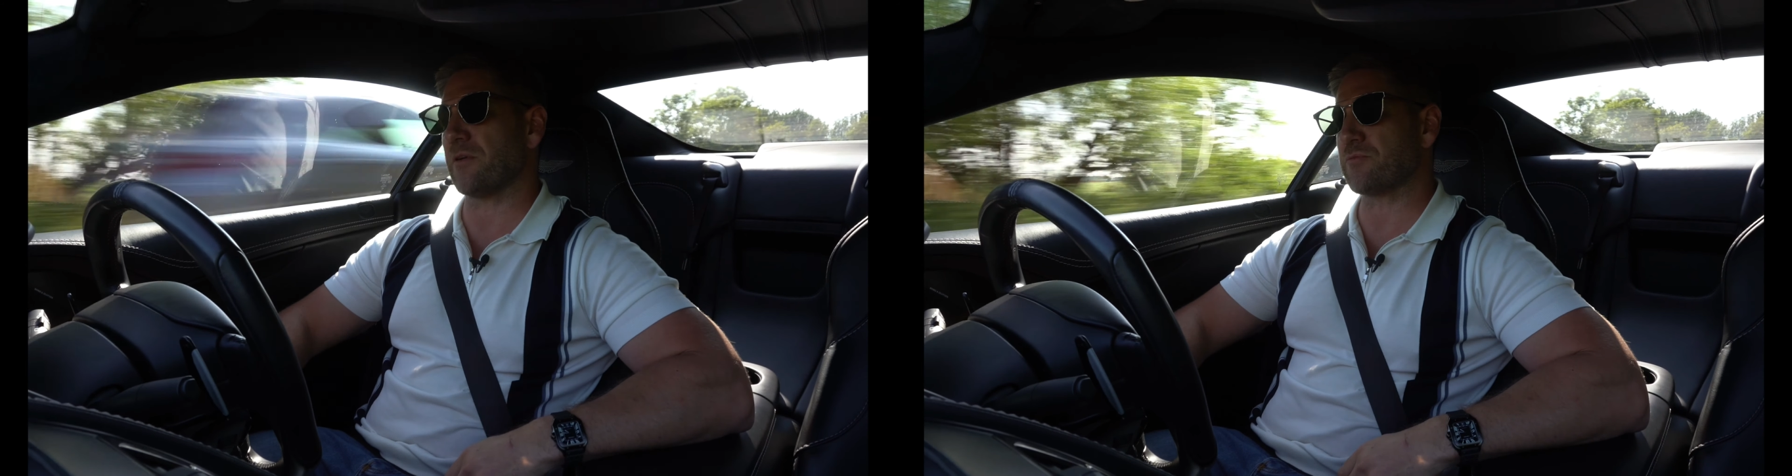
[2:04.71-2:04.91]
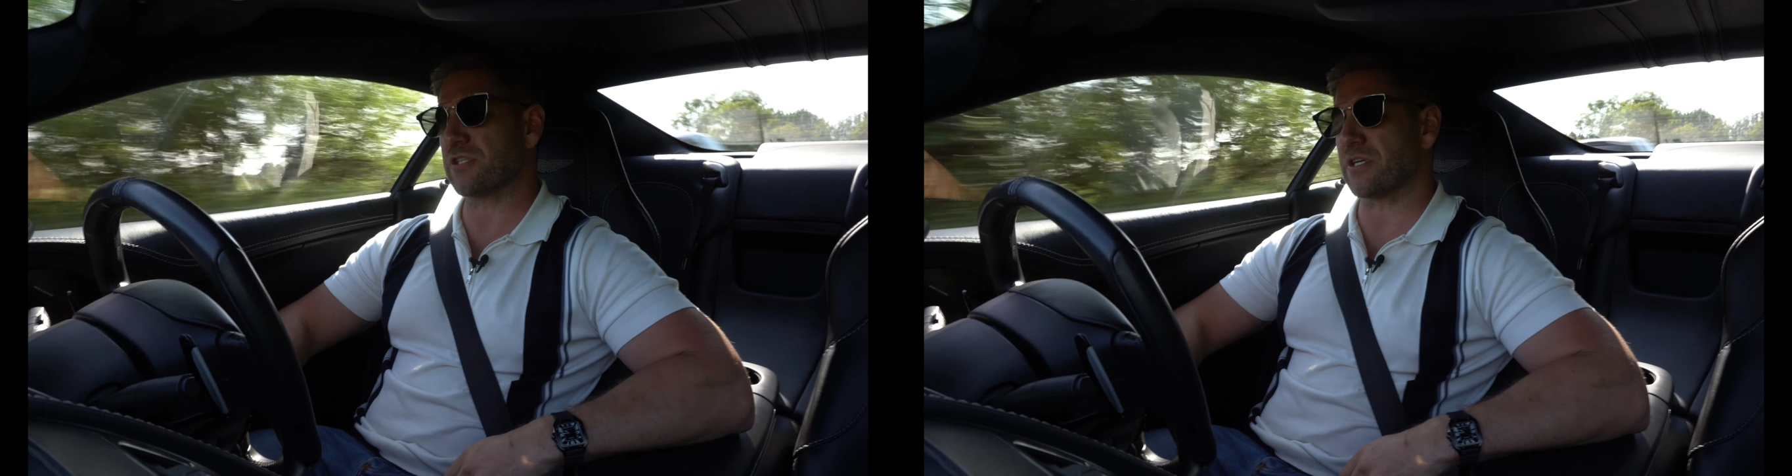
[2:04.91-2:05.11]

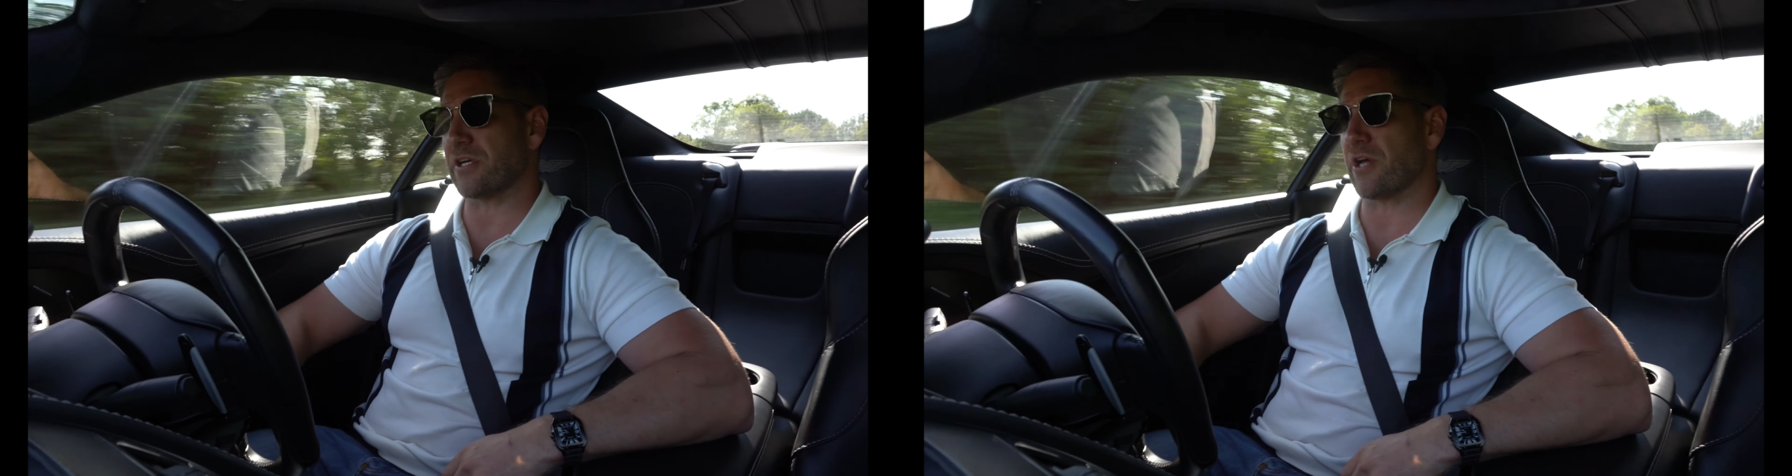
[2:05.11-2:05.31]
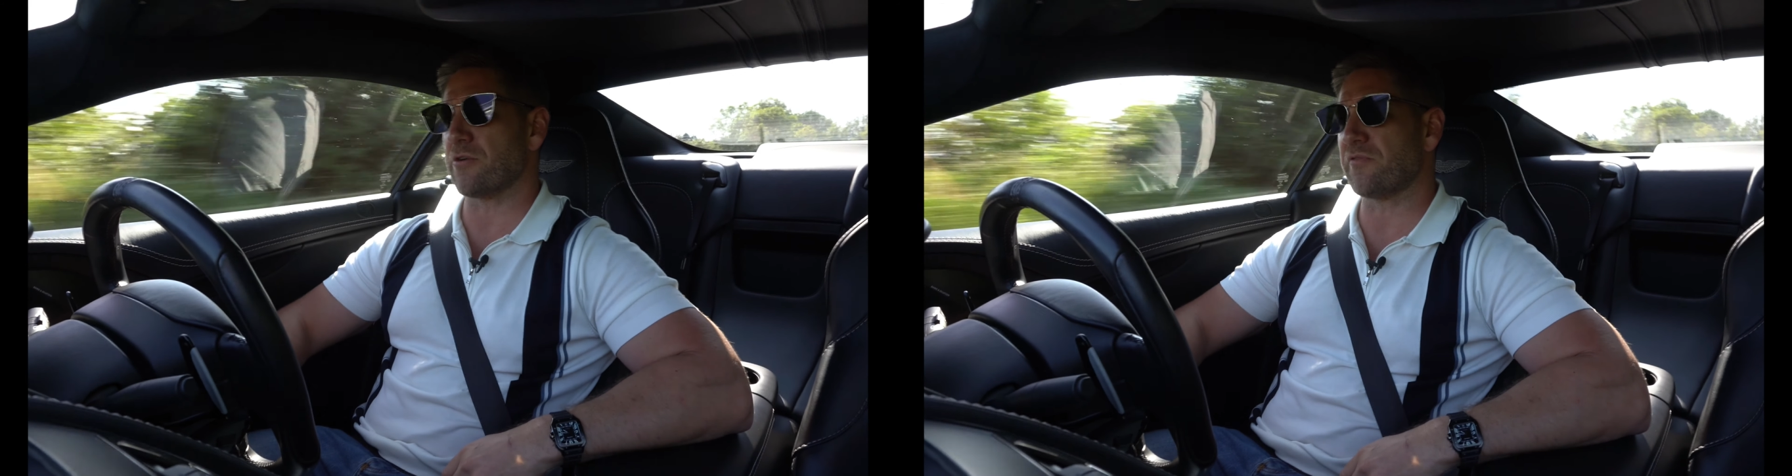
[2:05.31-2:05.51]
I'm just going
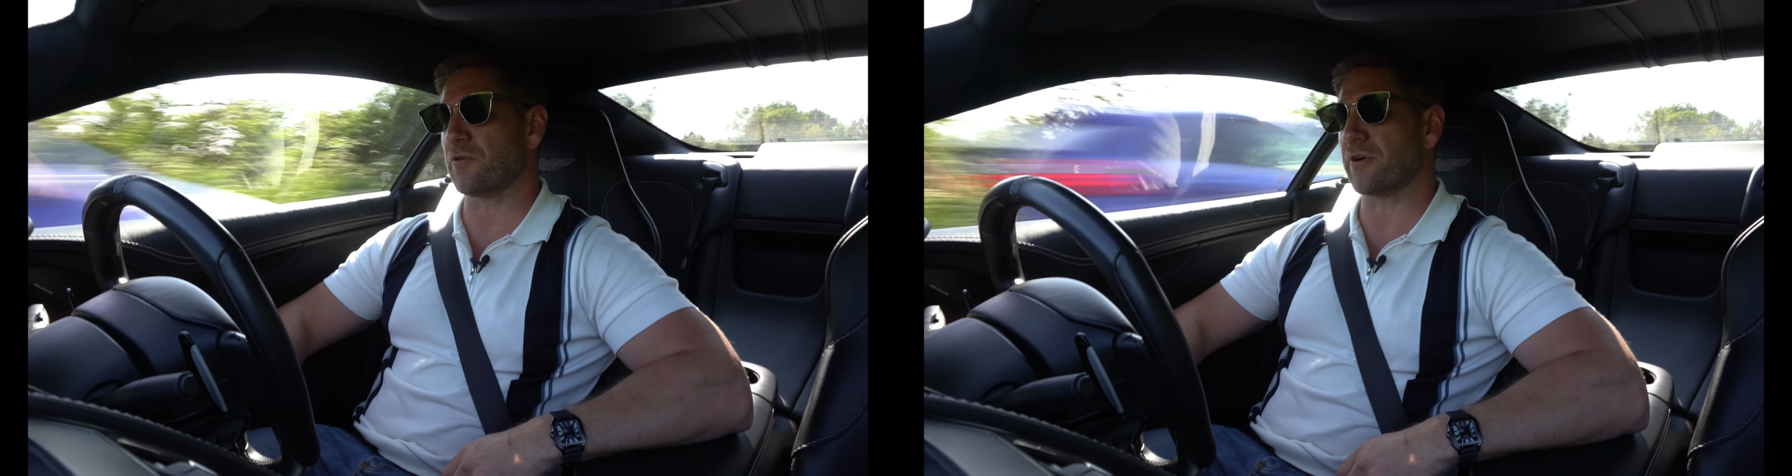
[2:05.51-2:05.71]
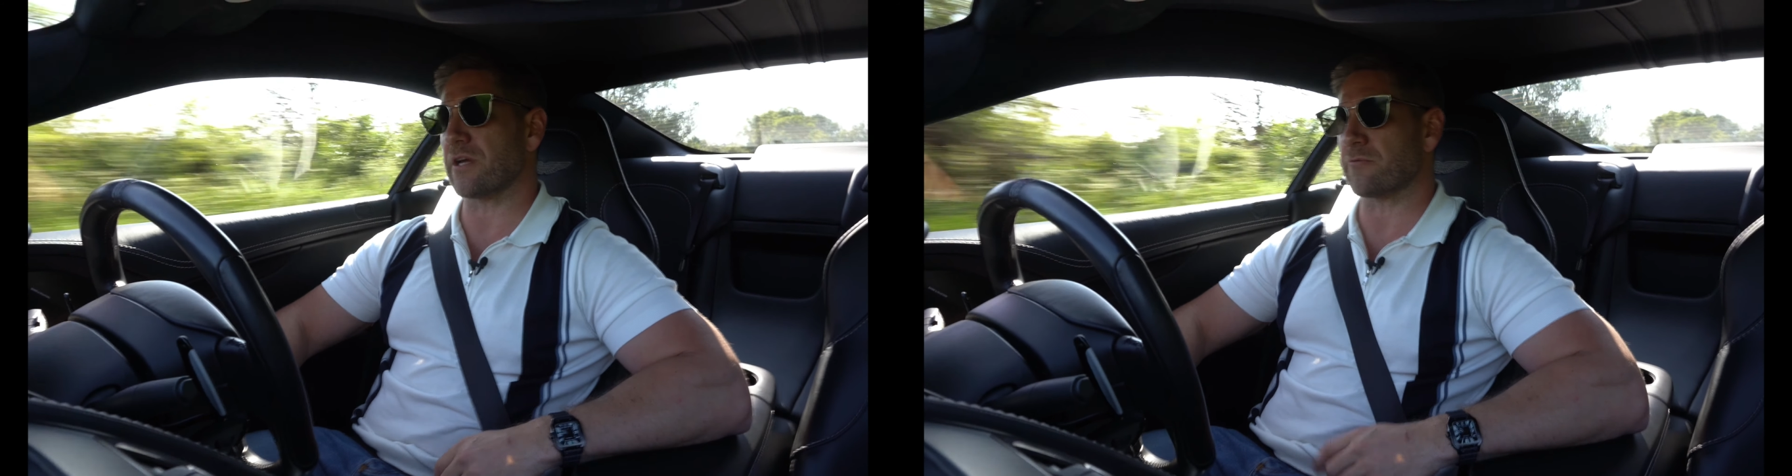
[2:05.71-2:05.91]
to go for it.